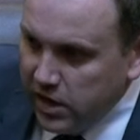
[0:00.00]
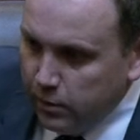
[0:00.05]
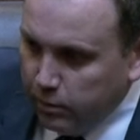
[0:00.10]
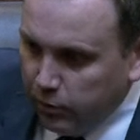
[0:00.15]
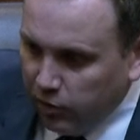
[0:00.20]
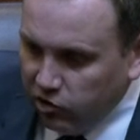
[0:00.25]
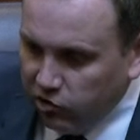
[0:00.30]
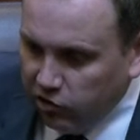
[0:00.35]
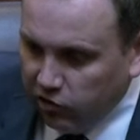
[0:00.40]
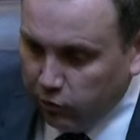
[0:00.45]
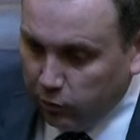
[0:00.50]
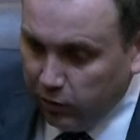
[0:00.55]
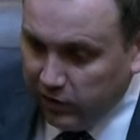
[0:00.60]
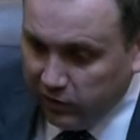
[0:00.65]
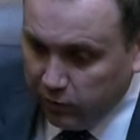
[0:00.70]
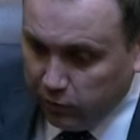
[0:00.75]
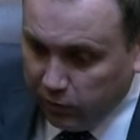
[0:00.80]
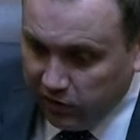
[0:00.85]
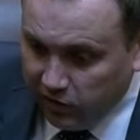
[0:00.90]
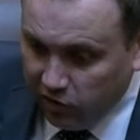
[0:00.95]
Budget
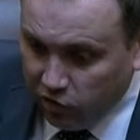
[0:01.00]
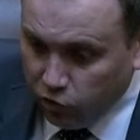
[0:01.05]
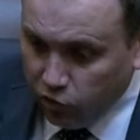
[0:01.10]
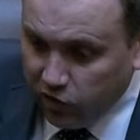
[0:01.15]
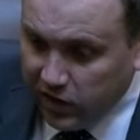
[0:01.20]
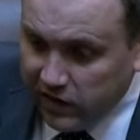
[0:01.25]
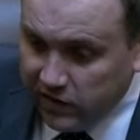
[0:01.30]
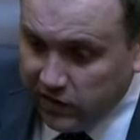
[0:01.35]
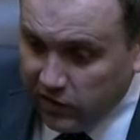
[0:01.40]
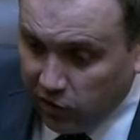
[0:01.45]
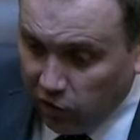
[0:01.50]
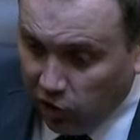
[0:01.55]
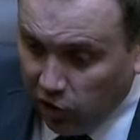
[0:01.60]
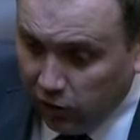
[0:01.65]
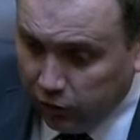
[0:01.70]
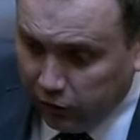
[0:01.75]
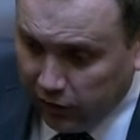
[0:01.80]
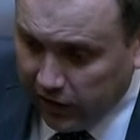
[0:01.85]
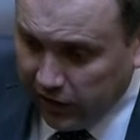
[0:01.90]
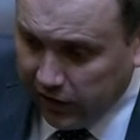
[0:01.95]
2023 did an
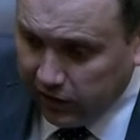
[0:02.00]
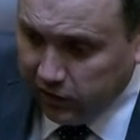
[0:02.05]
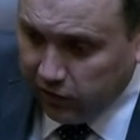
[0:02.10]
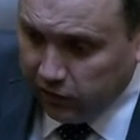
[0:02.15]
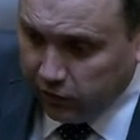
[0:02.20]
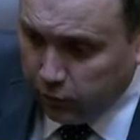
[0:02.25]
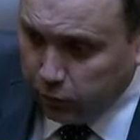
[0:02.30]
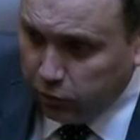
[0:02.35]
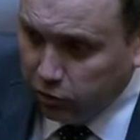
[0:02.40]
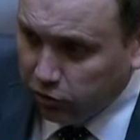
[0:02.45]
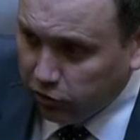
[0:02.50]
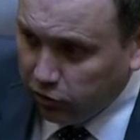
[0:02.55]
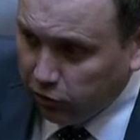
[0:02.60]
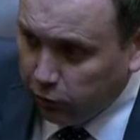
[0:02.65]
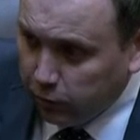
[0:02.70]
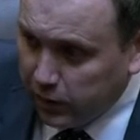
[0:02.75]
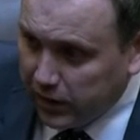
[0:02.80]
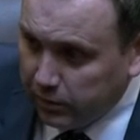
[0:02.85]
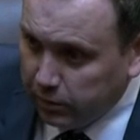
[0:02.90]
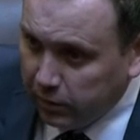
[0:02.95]
awful lot to support
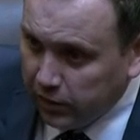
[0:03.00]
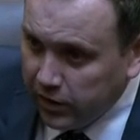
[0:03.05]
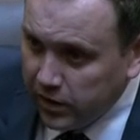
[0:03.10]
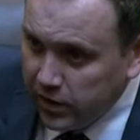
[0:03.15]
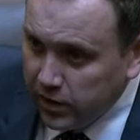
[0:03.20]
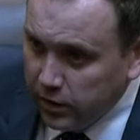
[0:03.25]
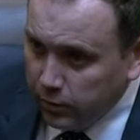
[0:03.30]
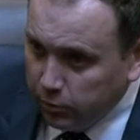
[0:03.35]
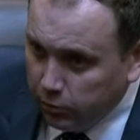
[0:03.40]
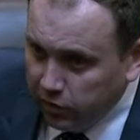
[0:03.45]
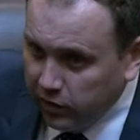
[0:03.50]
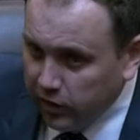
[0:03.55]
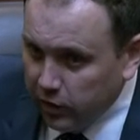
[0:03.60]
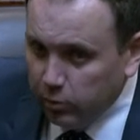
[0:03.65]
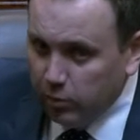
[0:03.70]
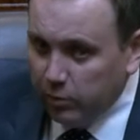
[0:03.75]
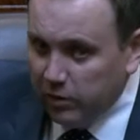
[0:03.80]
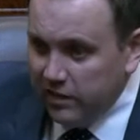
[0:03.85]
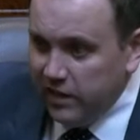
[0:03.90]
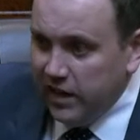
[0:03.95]
those people, but it
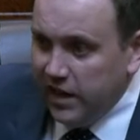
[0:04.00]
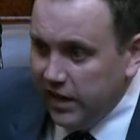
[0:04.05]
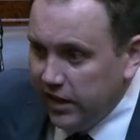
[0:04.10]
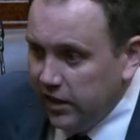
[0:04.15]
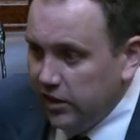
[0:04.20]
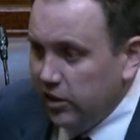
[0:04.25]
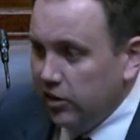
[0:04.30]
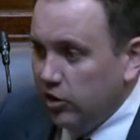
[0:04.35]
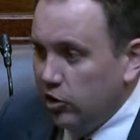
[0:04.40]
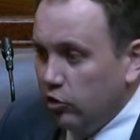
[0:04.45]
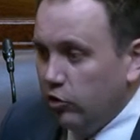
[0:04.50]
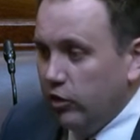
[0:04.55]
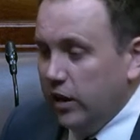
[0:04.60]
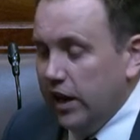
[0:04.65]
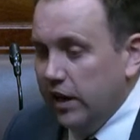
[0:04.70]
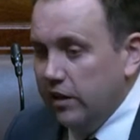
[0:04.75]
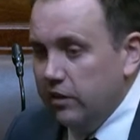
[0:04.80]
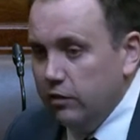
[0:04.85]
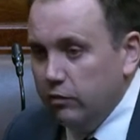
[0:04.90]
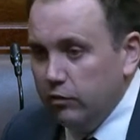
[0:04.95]
will be taken, on the other
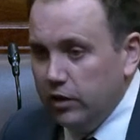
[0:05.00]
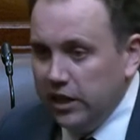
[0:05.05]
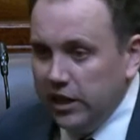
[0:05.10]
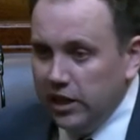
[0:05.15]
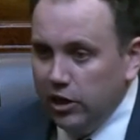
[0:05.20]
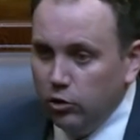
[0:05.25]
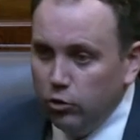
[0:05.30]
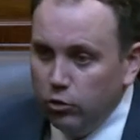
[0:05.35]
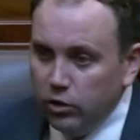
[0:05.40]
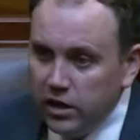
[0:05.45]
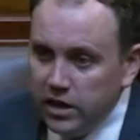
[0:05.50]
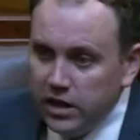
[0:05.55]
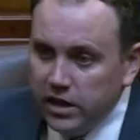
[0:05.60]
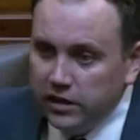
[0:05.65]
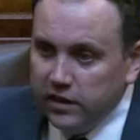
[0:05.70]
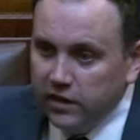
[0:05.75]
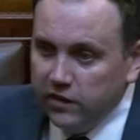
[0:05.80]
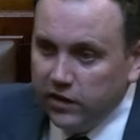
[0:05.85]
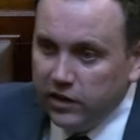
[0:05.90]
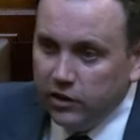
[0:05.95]
hand, if we allow
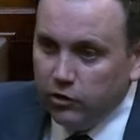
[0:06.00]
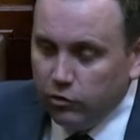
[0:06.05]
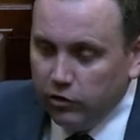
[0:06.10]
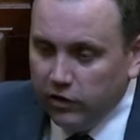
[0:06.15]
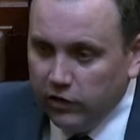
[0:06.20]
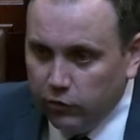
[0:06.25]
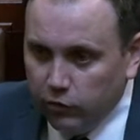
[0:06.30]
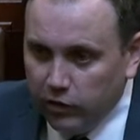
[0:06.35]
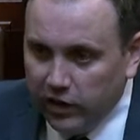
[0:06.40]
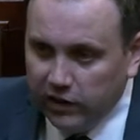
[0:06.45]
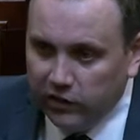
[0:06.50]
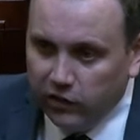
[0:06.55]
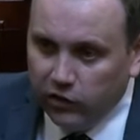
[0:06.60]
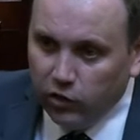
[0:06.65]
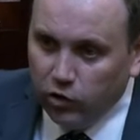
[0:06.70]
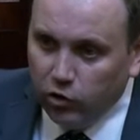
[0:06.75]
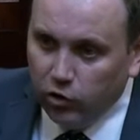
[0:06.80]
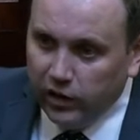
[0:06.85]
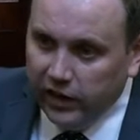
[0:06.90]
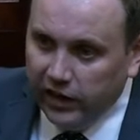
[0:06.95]
these increased rates
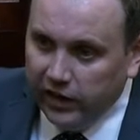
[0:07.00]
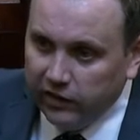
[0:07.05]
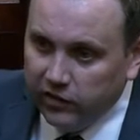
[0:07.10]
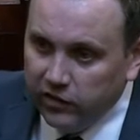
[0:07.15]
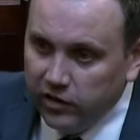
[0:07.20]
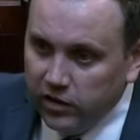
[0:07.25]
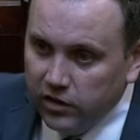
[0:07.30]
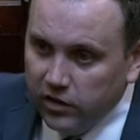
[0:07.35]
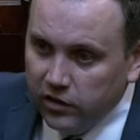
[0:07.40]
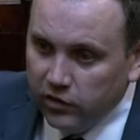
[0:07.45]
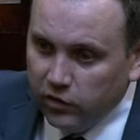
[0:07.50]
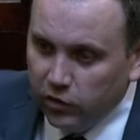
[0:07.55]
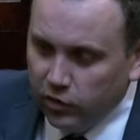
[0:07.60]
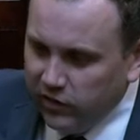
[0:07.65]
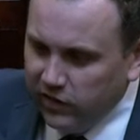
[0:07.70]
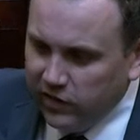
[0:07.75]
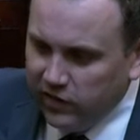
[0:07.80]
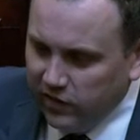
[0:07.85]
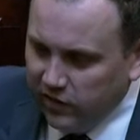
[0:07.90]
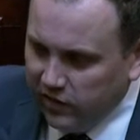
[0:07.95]
to go ahead. So
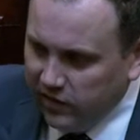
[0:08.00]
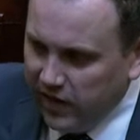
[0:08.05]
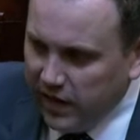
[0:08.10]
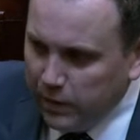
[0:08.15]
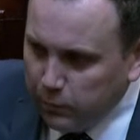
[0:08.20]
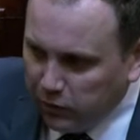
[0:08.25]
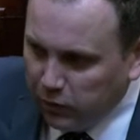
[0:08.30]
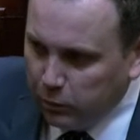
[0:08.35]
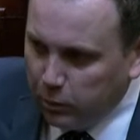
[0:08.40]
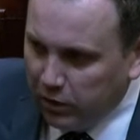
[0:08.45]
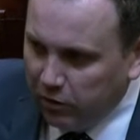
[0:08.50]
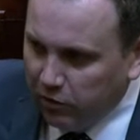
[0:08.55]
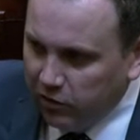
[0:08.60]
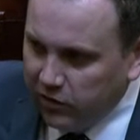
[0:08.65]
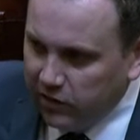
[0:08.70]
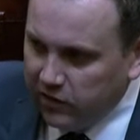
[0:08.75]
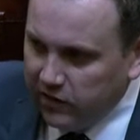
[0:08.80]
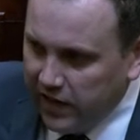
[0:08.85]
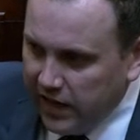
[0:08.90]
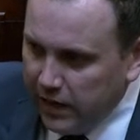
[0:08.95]
it's the same
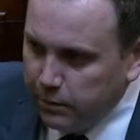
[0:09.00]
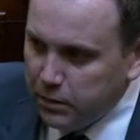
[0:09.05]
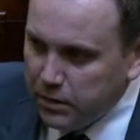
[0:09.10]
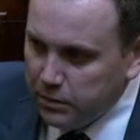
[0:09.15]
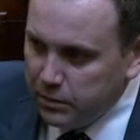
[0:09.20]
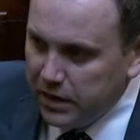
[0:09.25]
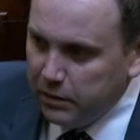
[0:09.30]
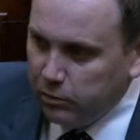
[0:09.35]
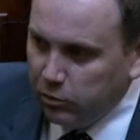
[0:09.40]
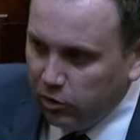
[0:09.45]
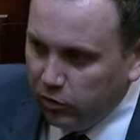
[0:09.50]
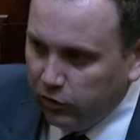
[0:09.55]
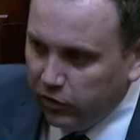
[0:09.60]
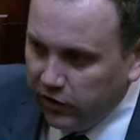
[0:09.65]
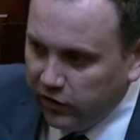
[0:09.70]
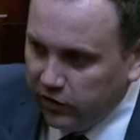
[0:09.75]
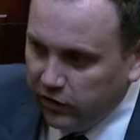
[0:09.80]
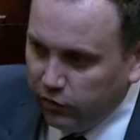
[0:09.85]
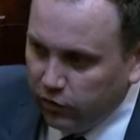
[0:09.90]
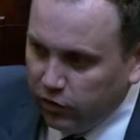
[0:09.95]
spirit, it's helping people over
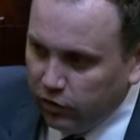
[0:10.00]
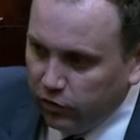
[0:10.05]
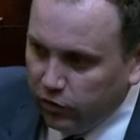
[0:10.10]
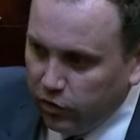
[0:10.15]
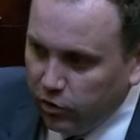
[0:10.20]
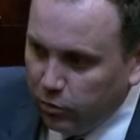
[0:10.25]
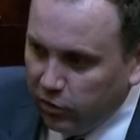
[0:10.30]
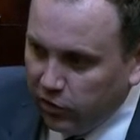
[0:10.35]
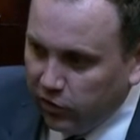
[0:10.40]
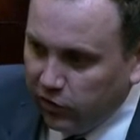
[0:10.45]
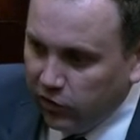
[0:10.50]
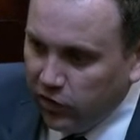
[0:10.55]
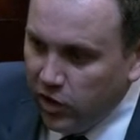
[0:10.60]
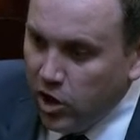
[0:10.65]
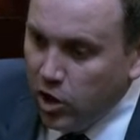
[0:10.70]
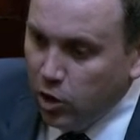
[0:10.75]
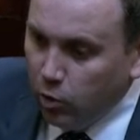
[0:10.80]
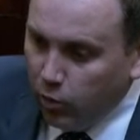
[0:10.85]
these difficult few months.